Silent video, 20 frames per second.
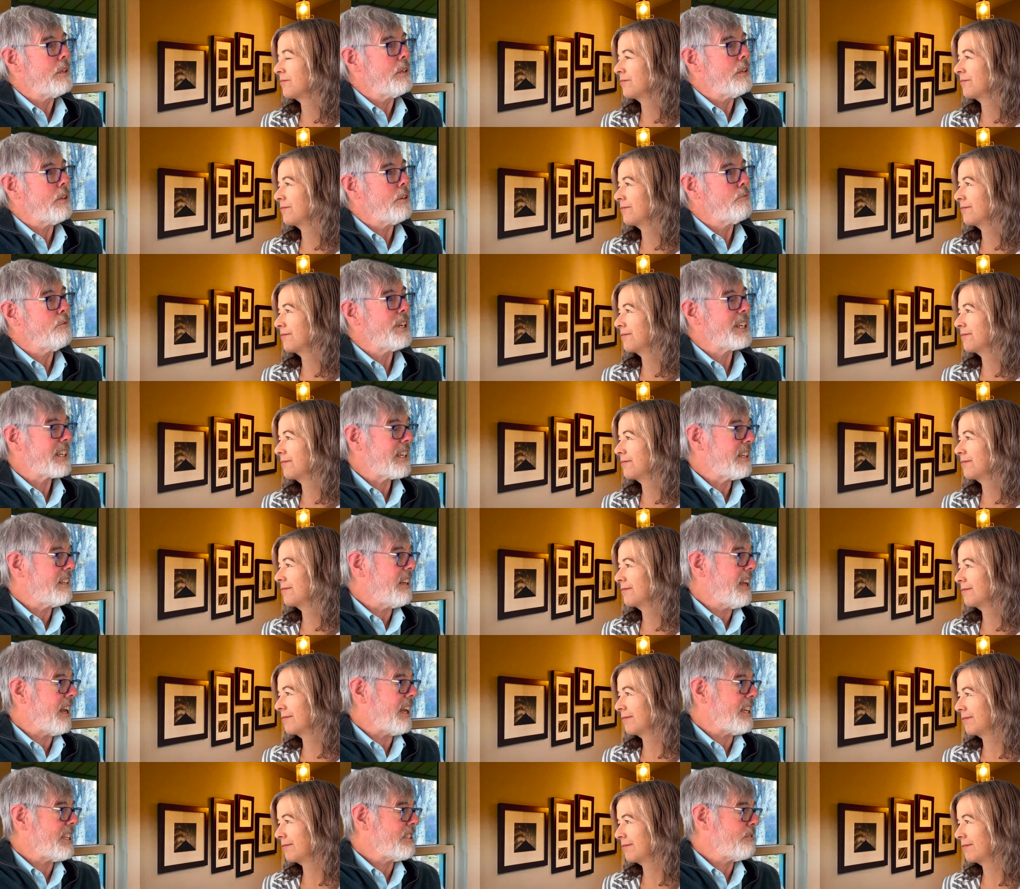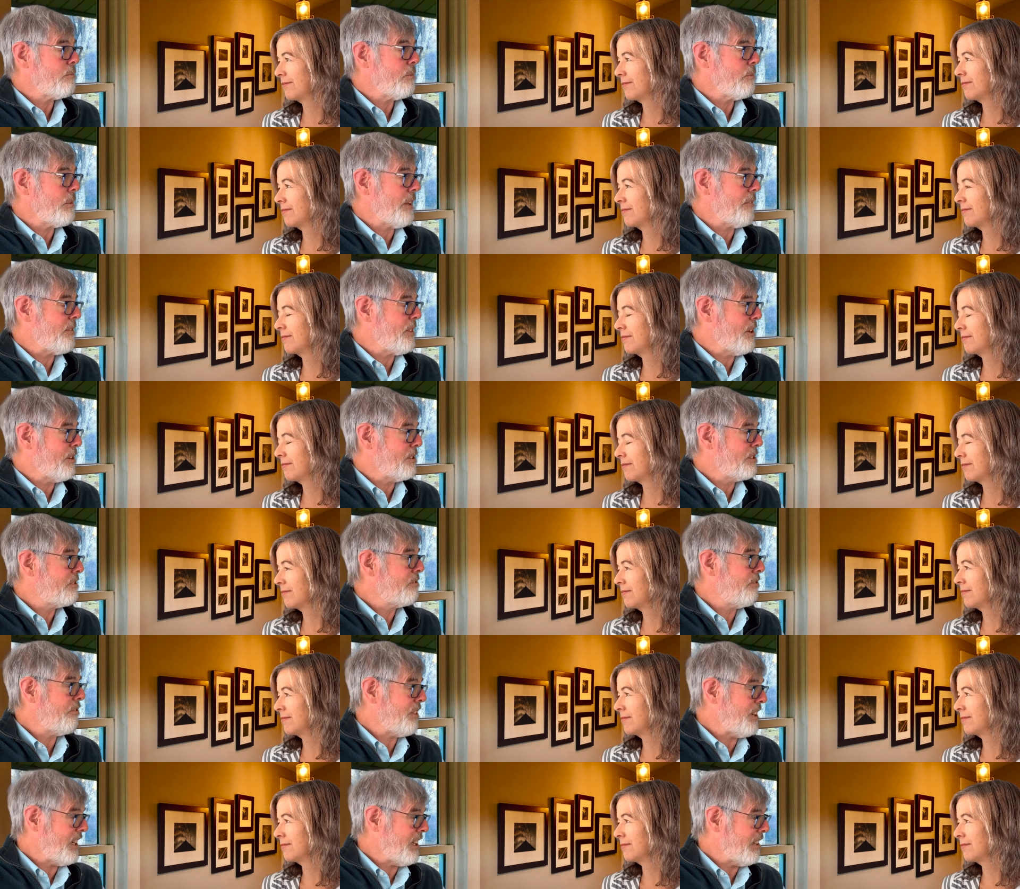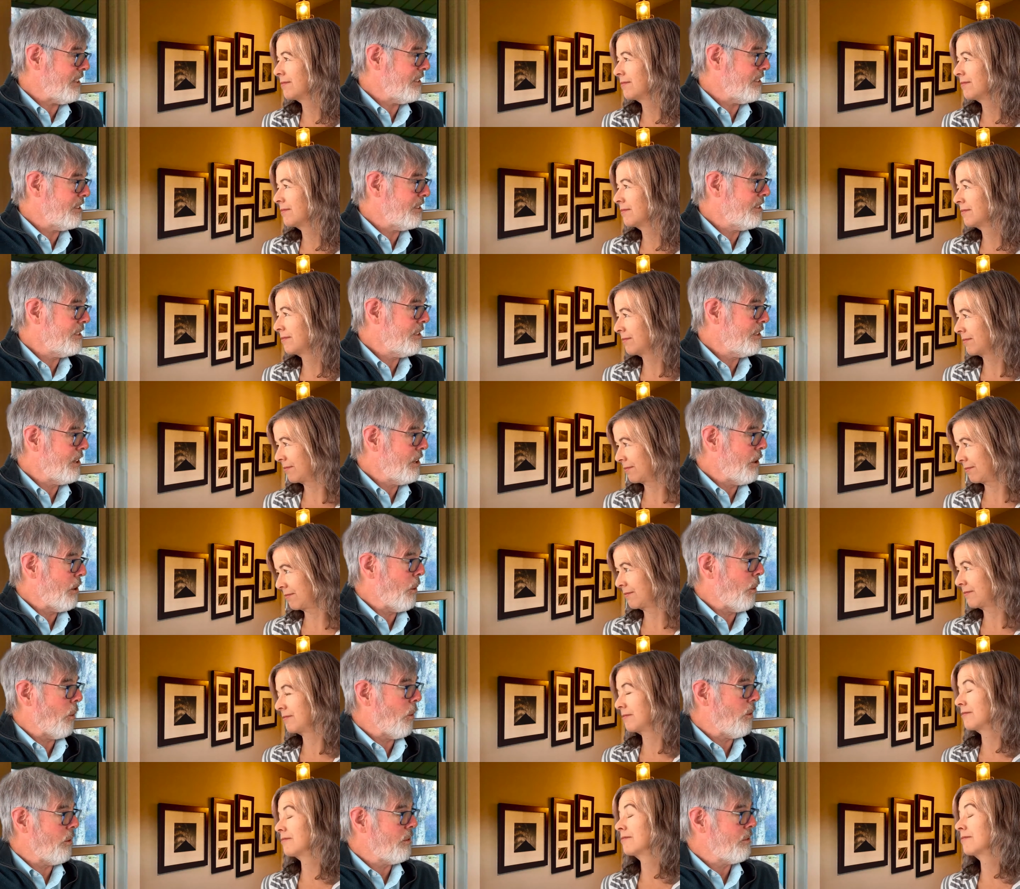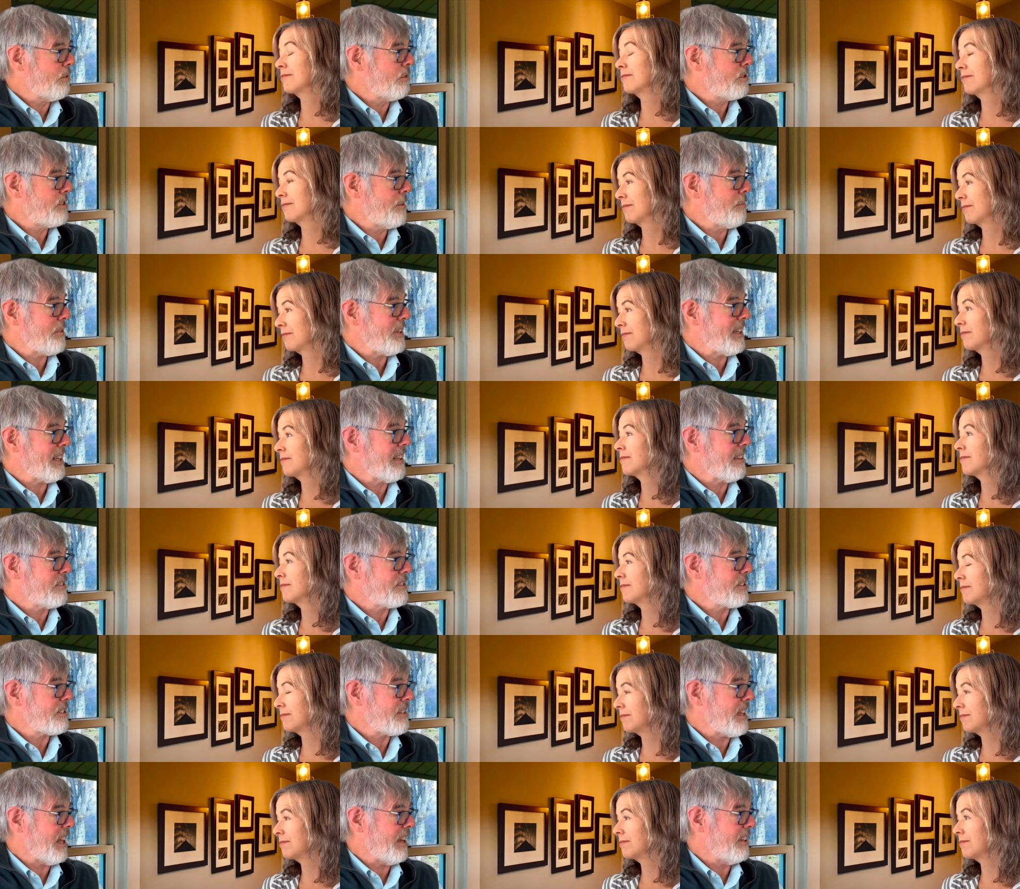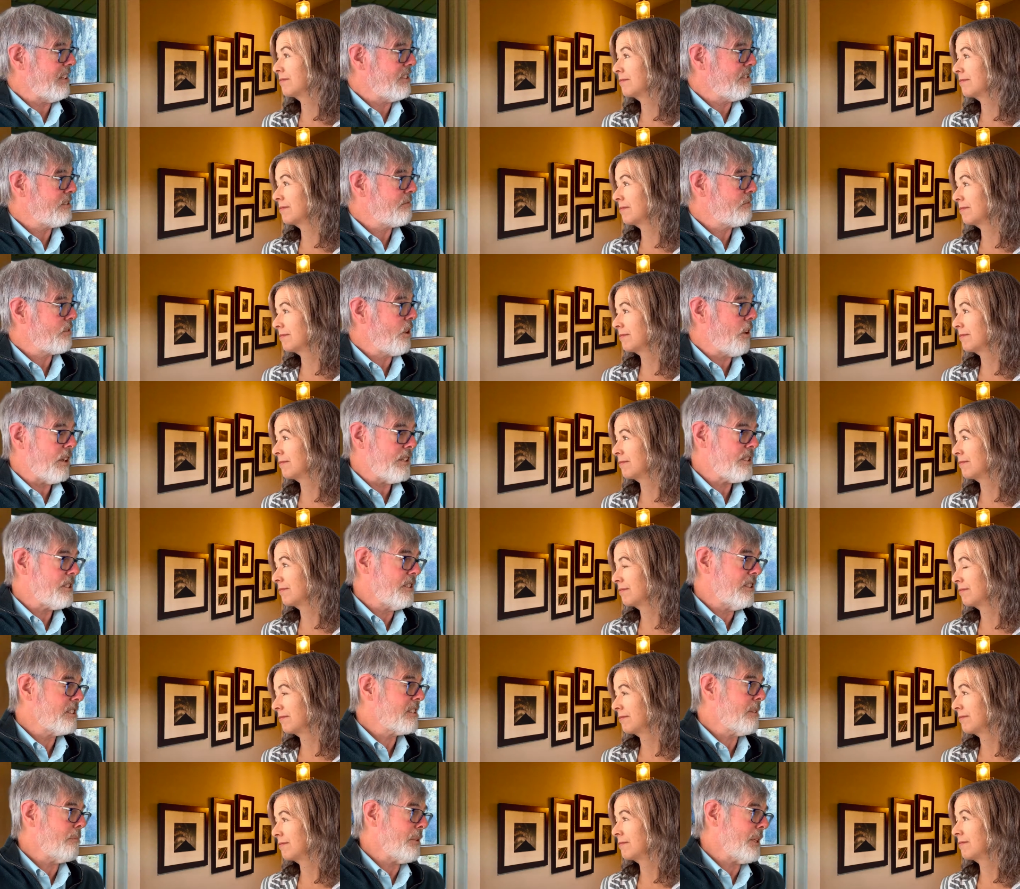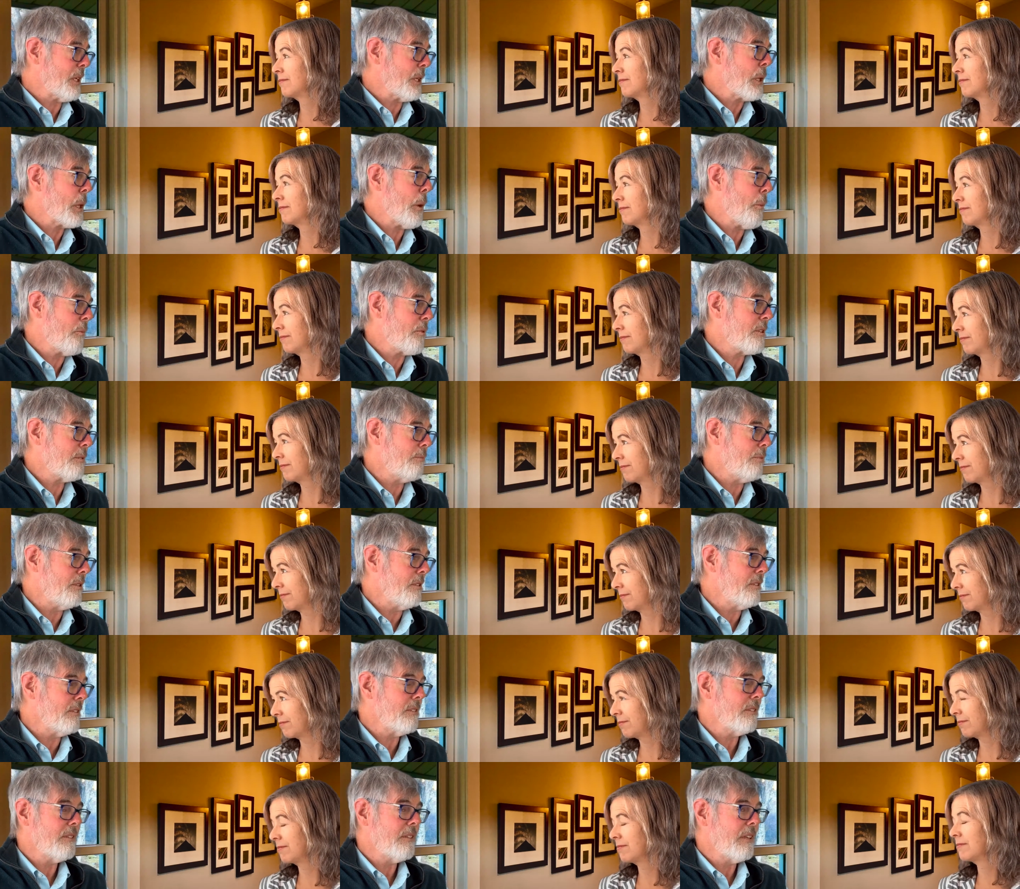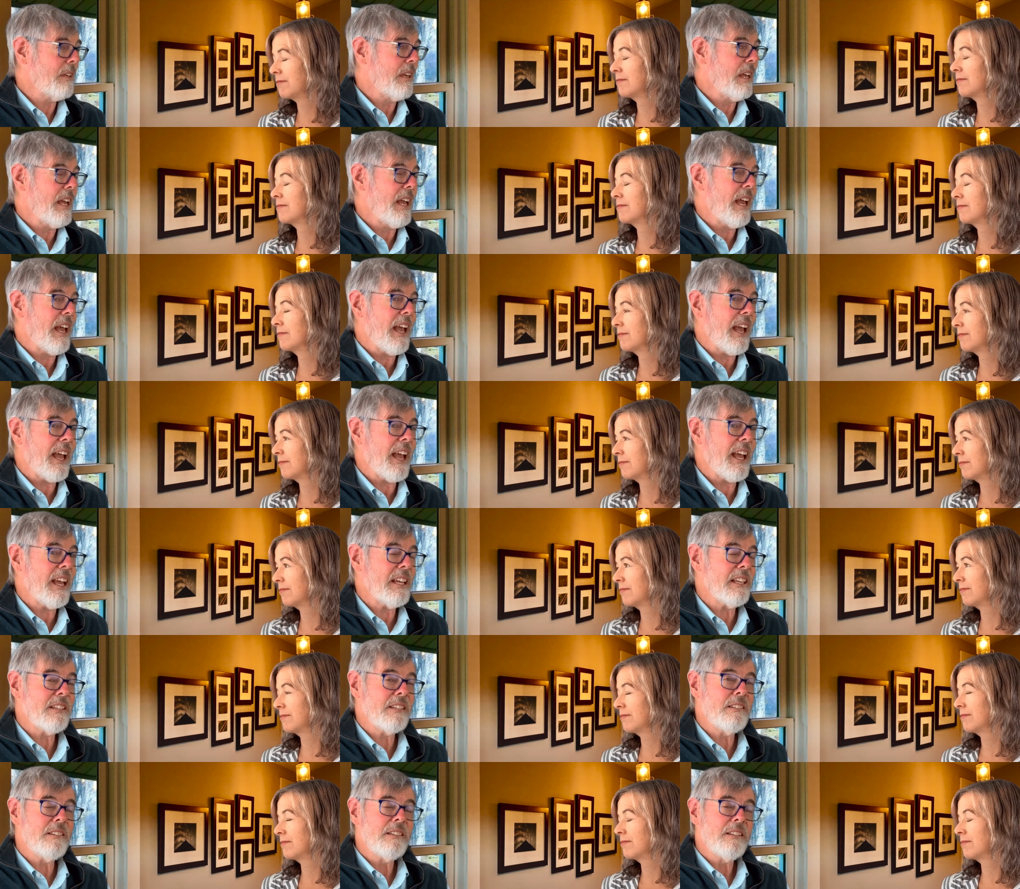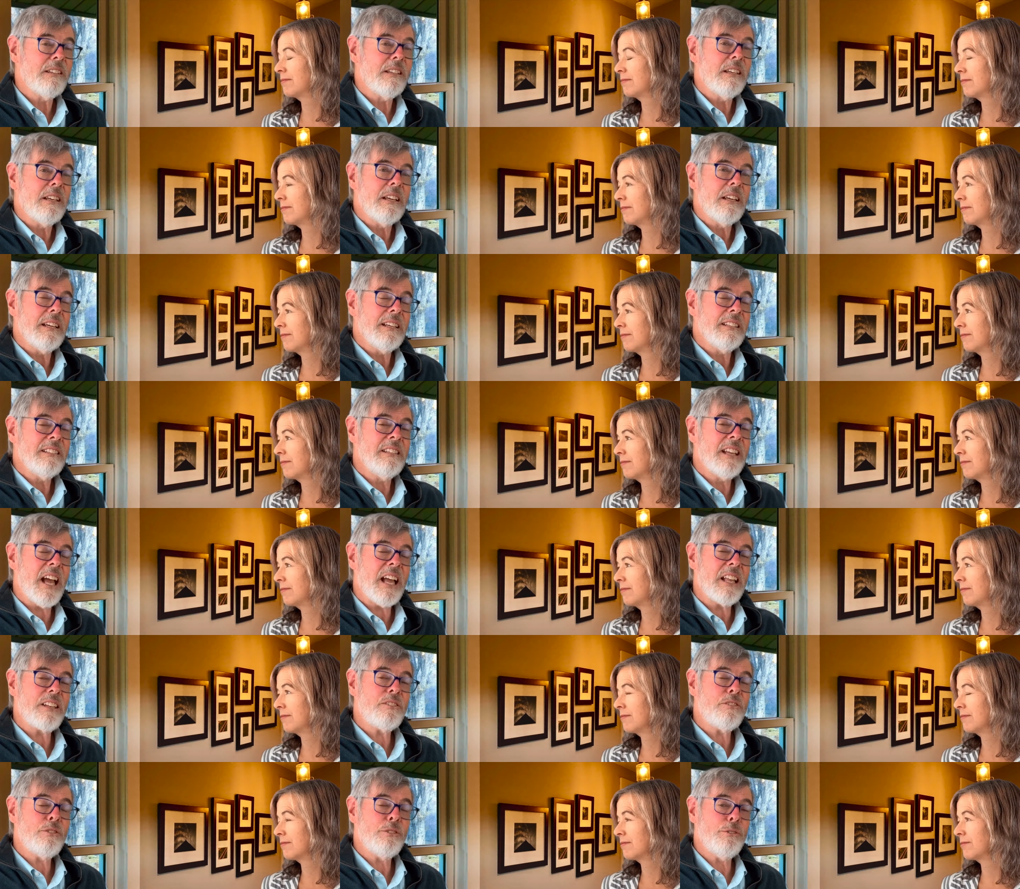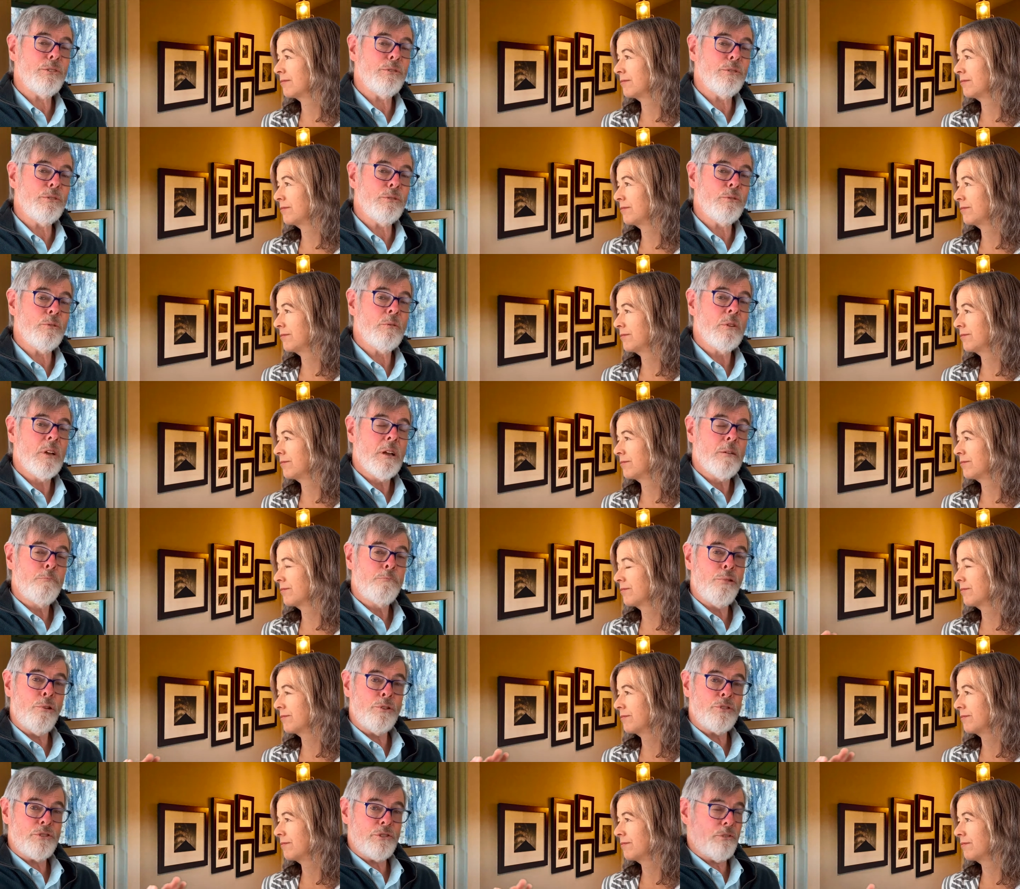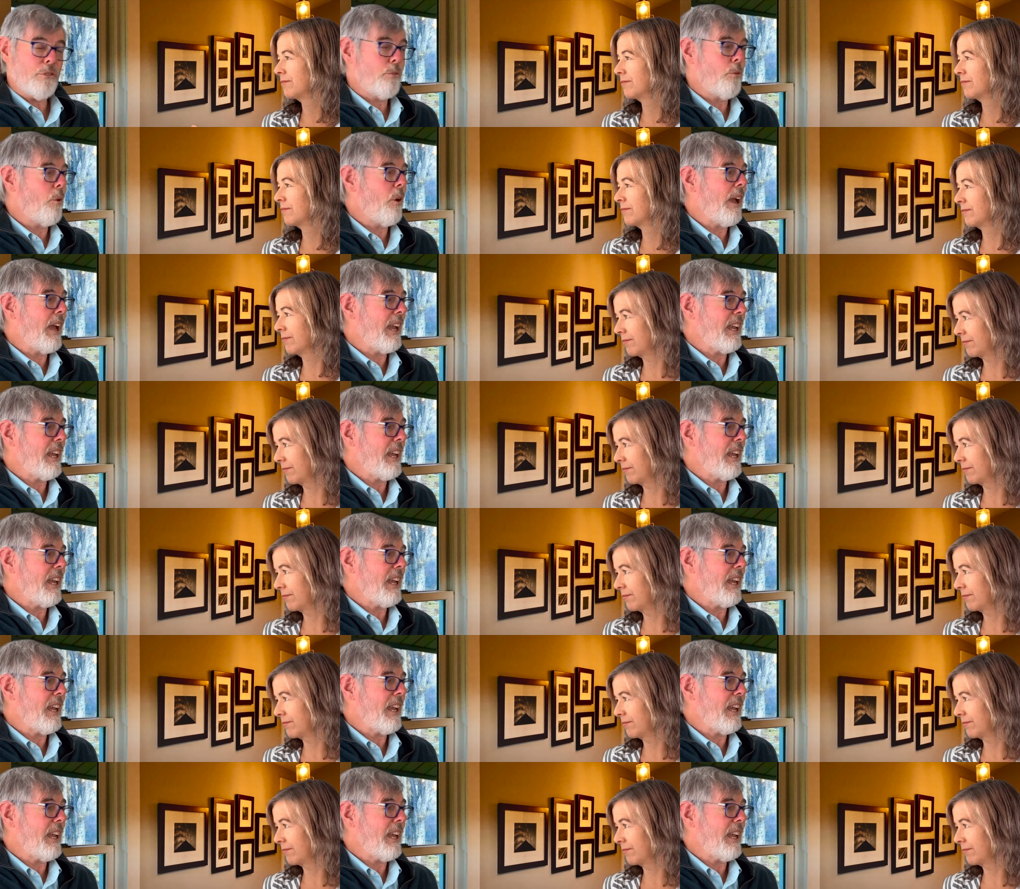Speaker 1: recognize if there's fear or something else that is causing us to be uncomfortable, and not to push it away